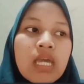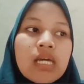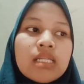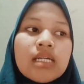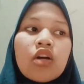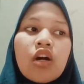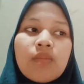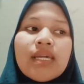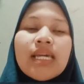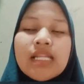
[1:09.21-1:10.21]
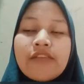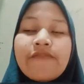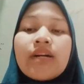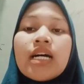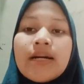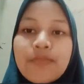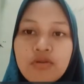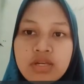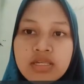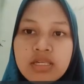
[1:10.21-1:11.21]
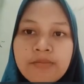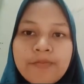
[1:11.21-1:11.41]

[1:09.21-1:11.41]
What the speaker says: the communicative approach.